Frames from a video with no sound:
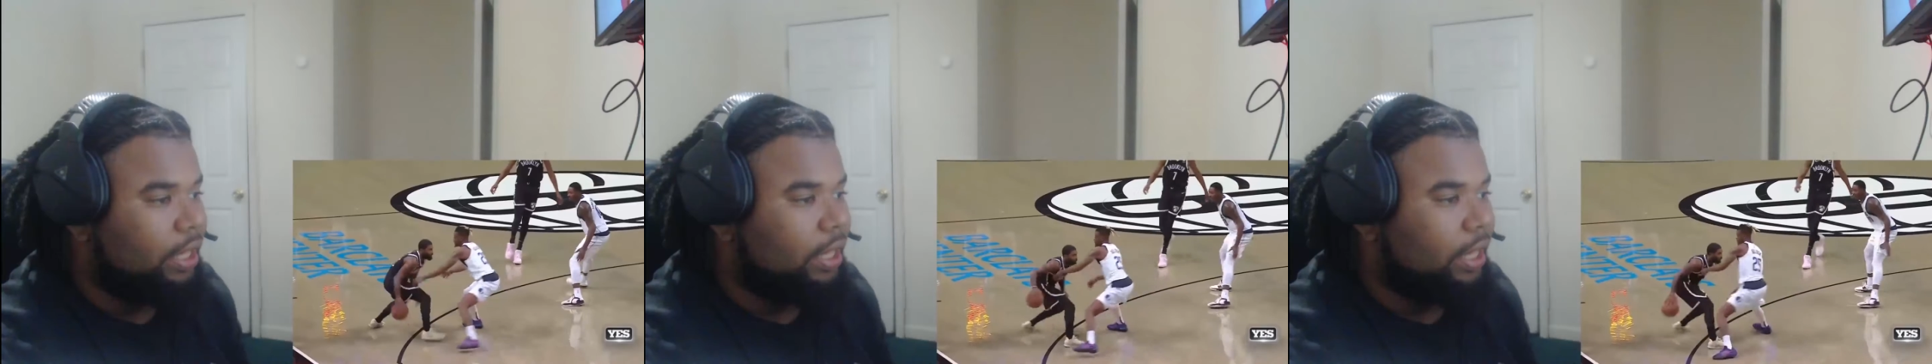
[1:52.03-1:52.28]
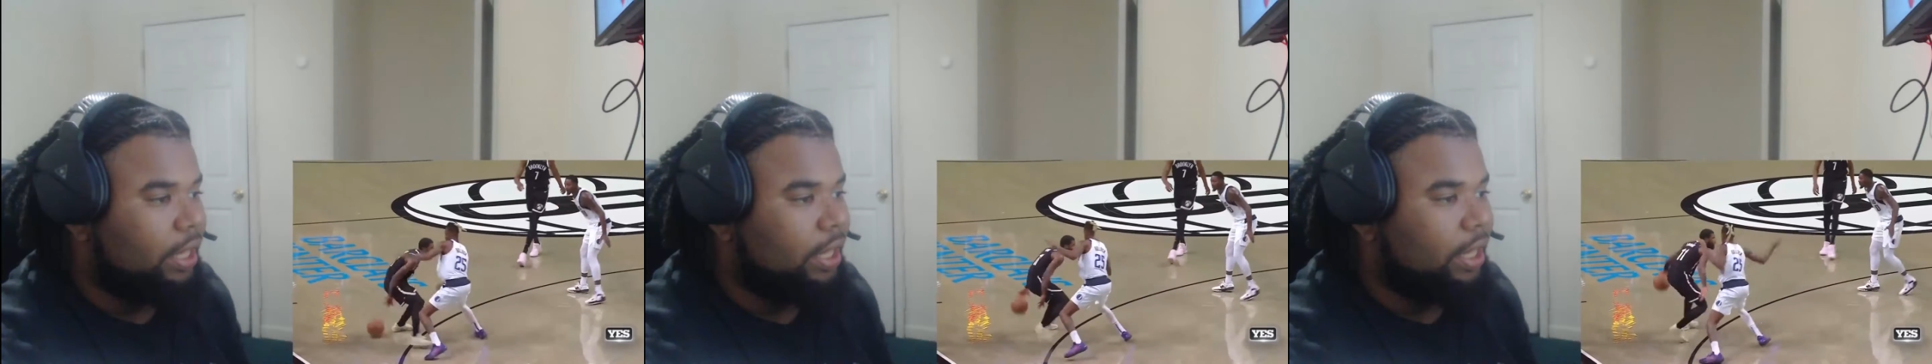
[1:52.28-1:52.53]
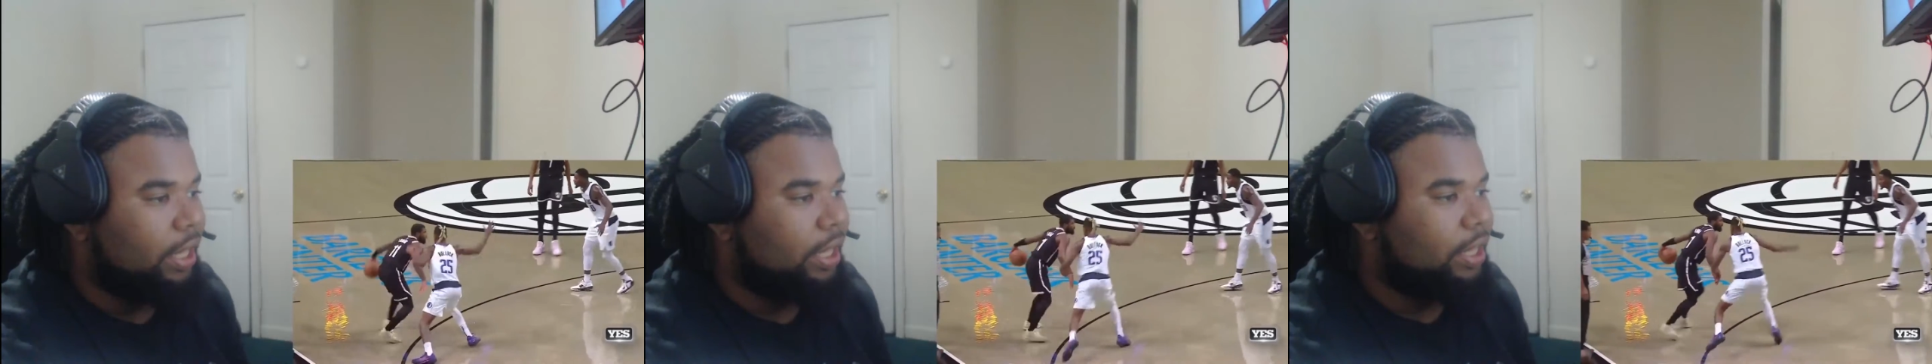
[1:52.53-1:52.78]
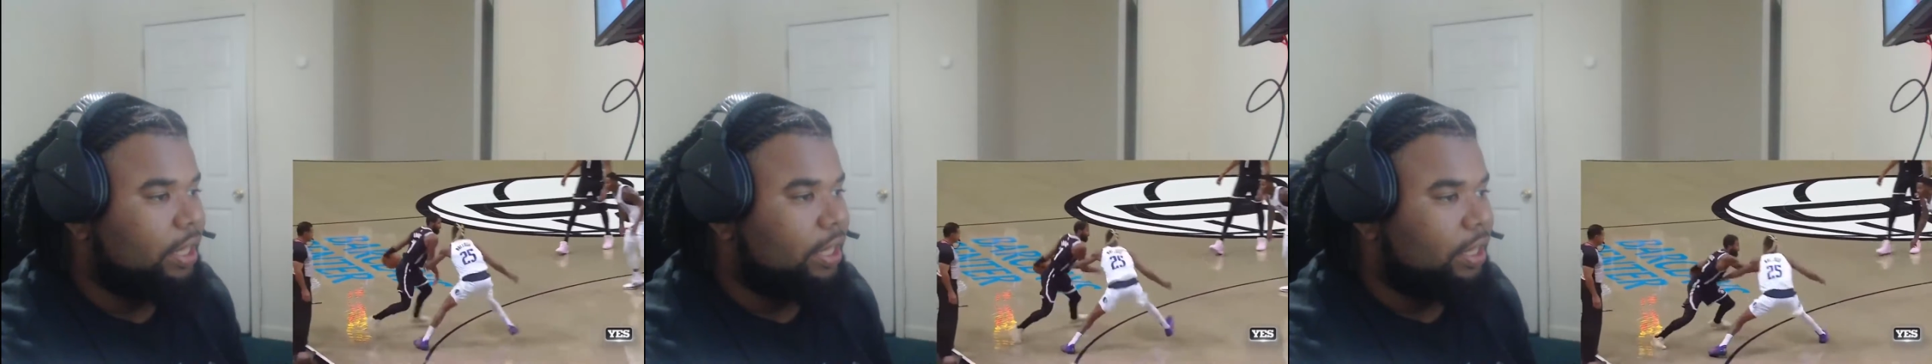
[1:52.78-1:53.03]
Stays in
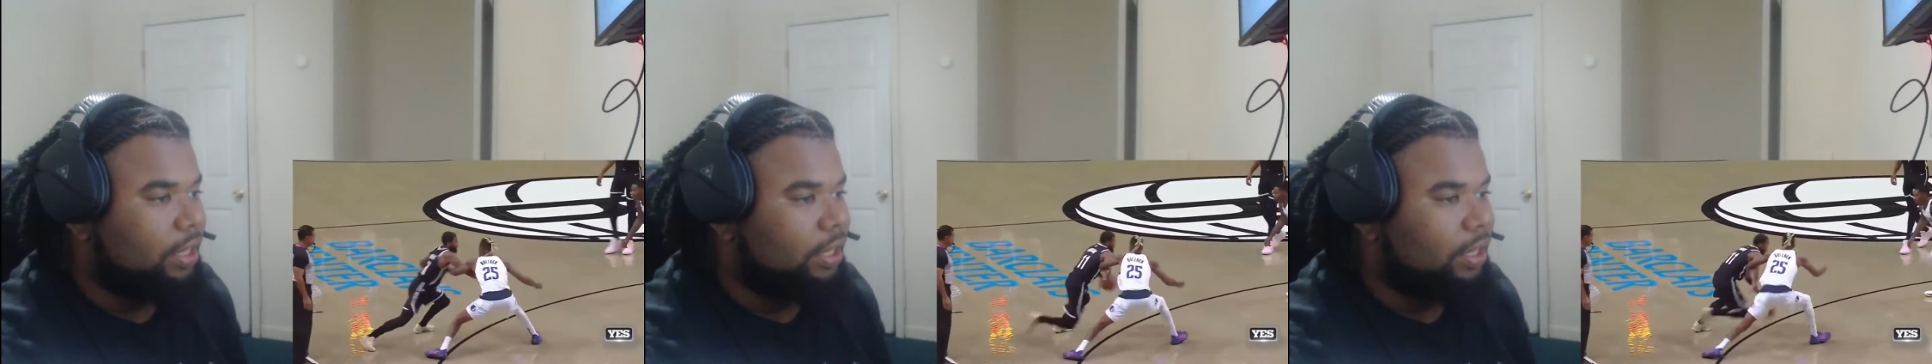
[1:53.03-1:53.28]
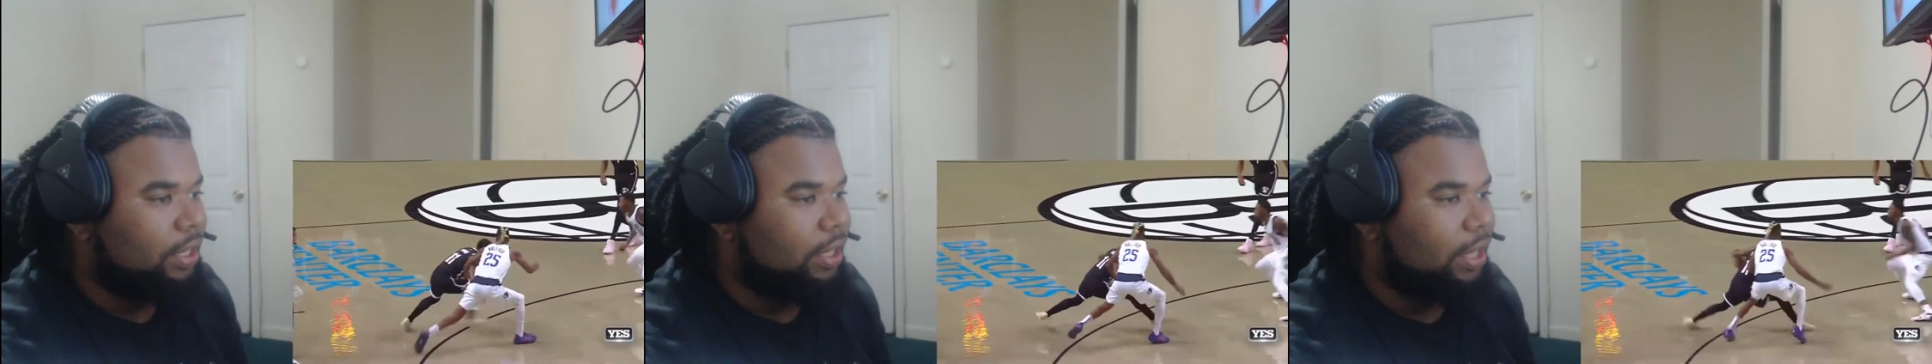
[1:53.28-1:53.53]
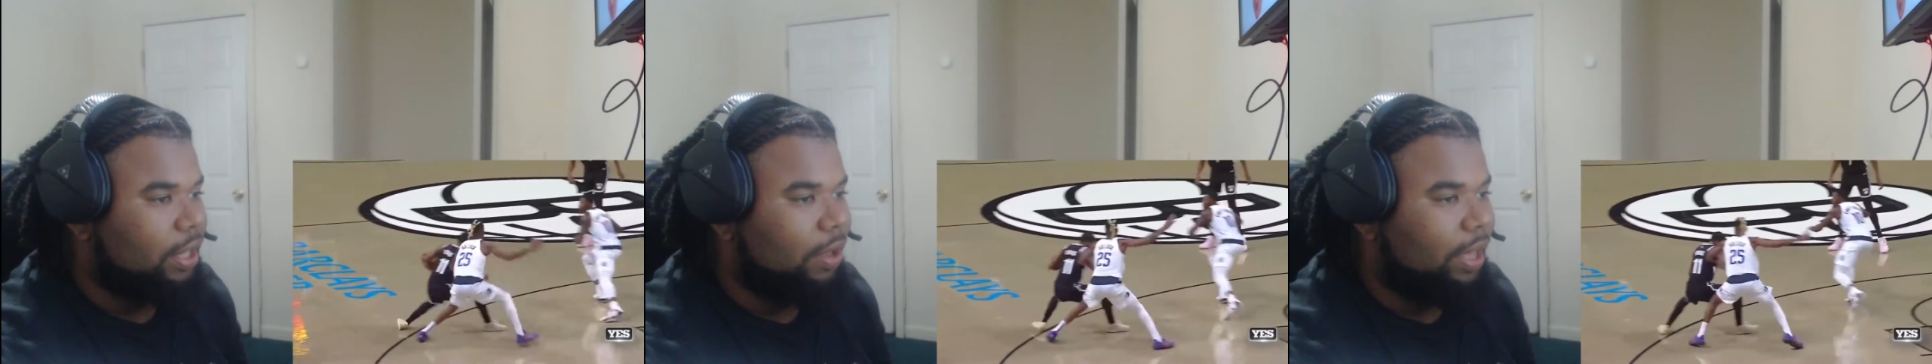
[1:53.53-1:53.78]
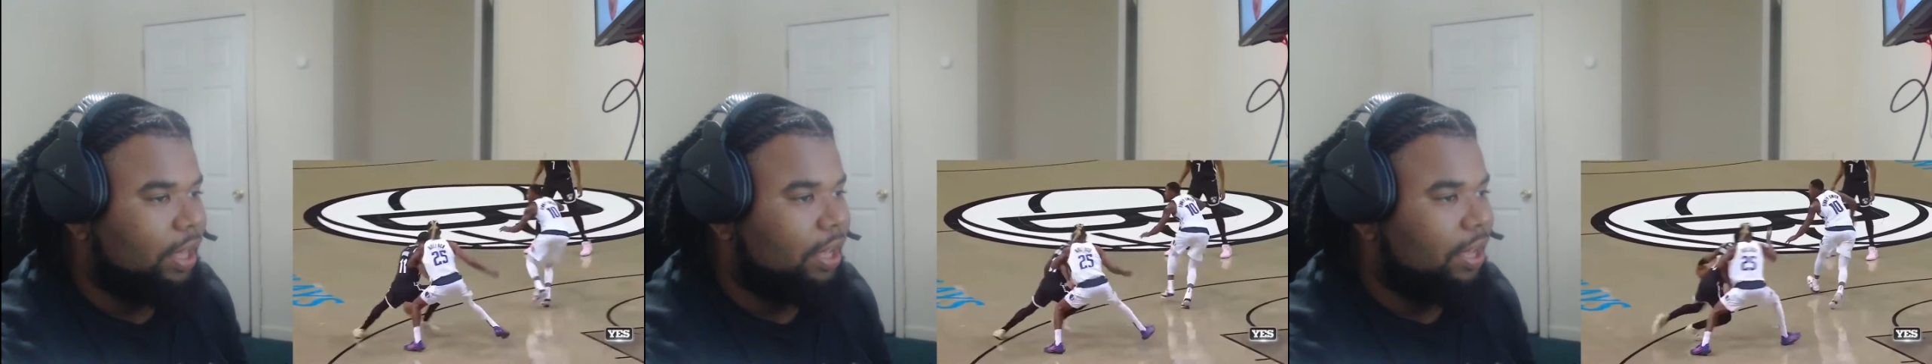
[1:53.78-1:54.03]
front, acting
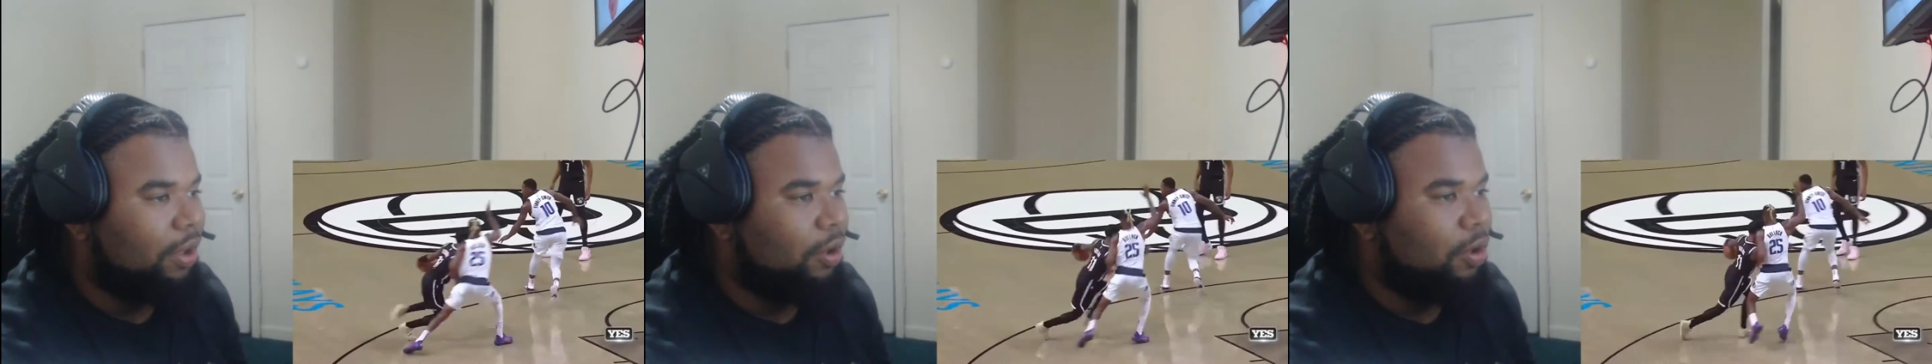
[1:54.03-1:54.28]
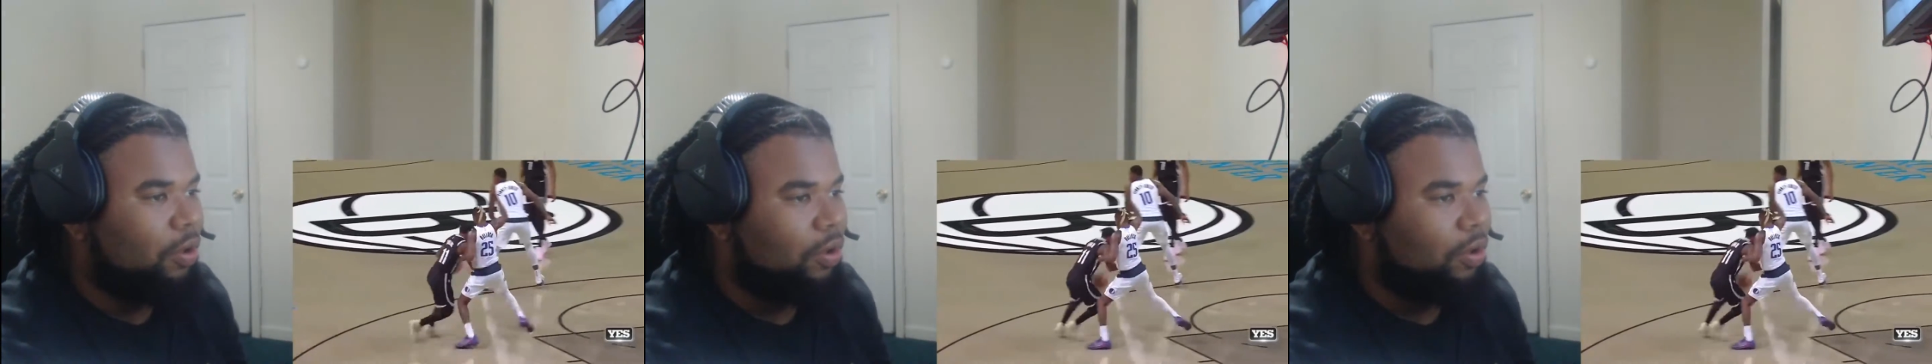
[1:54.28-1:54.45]
with his hands.